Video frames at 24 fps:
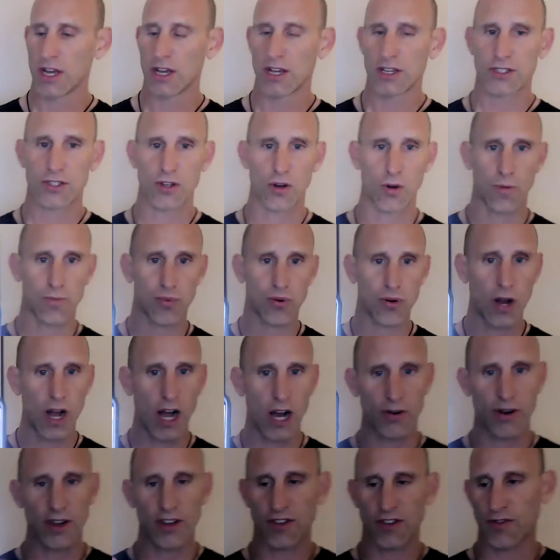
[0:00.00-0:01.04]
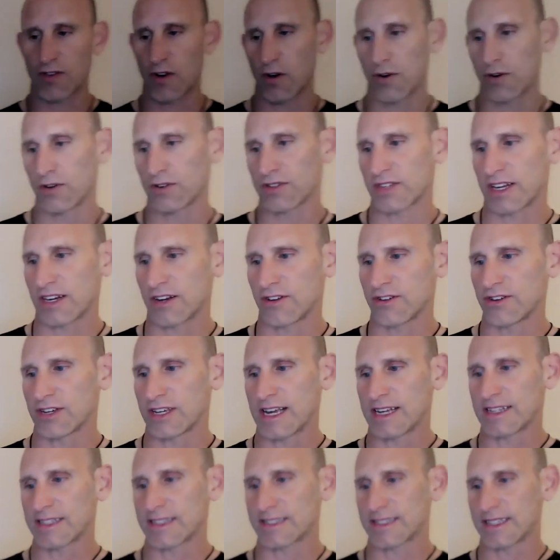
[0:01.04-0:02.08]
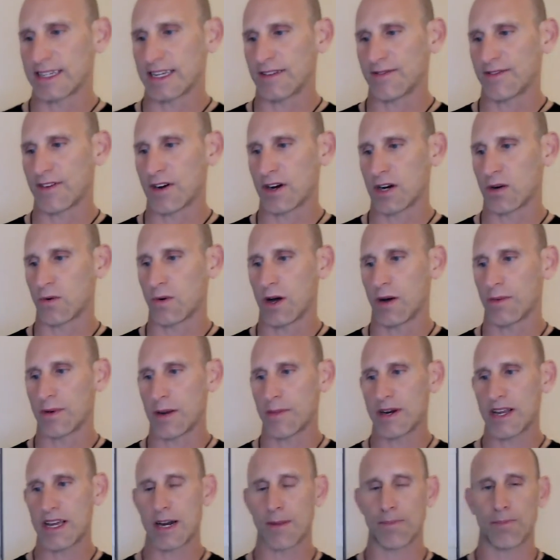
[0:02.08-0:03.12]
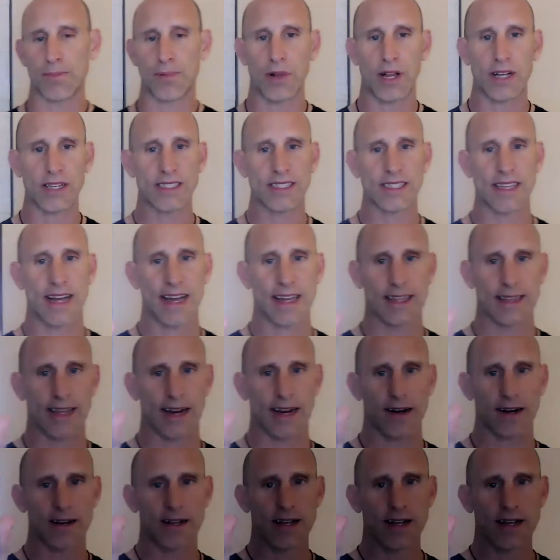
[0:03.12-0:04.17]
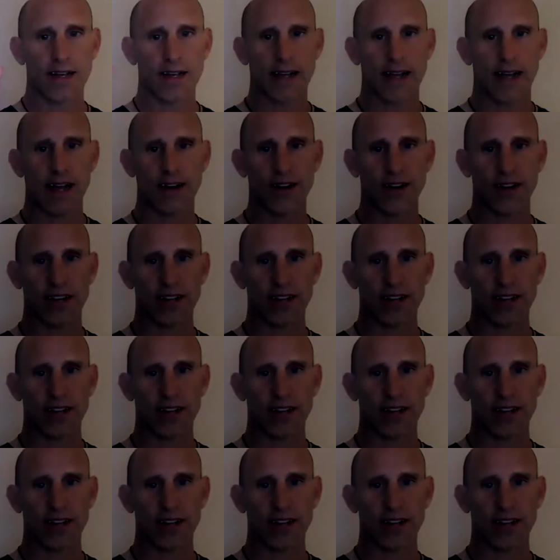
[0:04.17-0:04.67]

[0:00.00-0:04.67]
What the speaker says: So progress photos, I know you can't see it very well, but I'm going to hit a plus sign there and you